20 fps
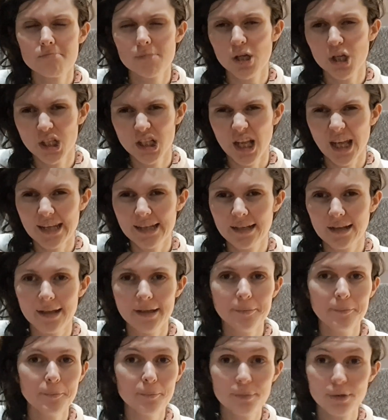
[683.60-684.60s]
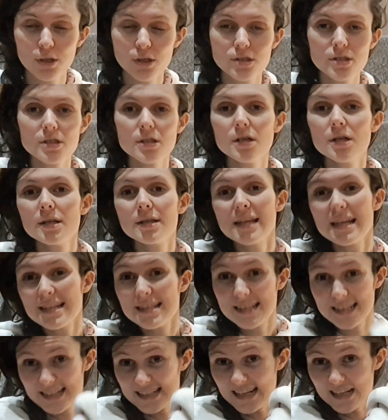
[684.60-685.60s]
Unlikely, but that's
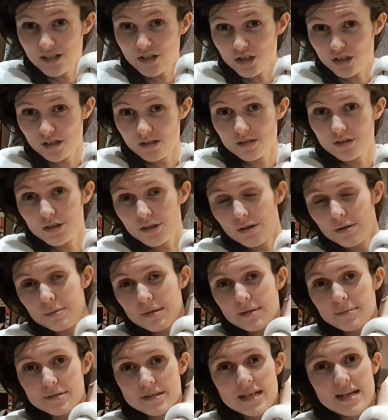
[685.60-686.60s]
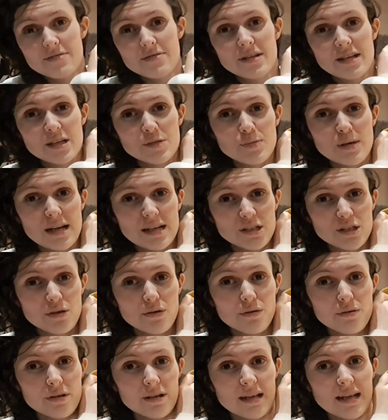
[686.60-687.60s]
the intention. So I'll be able to have a nice bag to
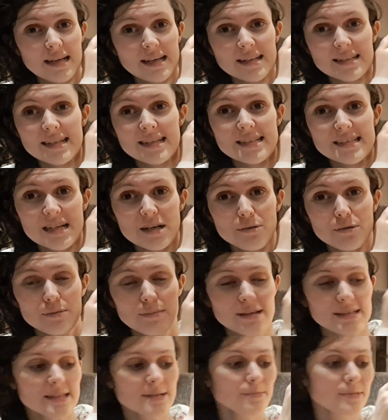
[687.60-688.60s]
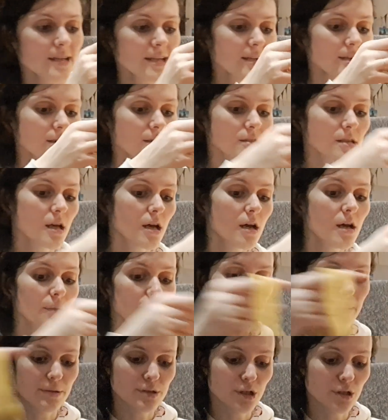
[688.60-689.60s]
go like days out with my siblings,
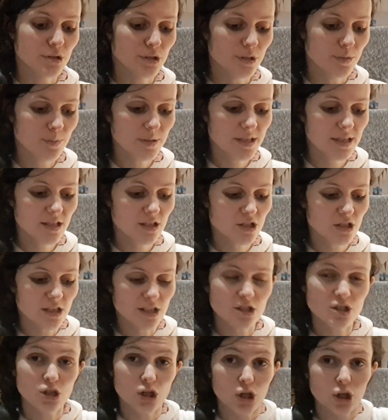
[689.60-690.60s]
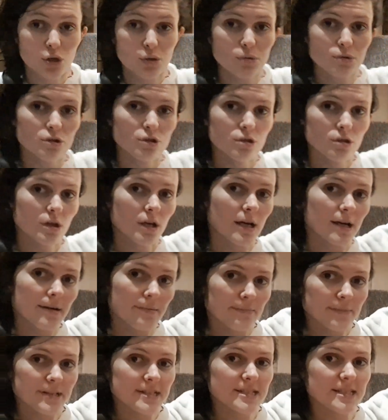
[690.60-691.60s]
be able to go to the beach, and it's huge.
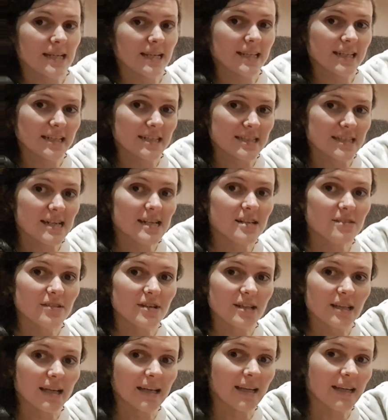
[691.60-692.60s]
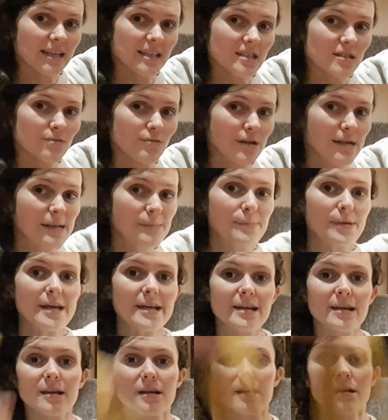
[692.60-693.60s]
This is like the inside of it, like it's a really big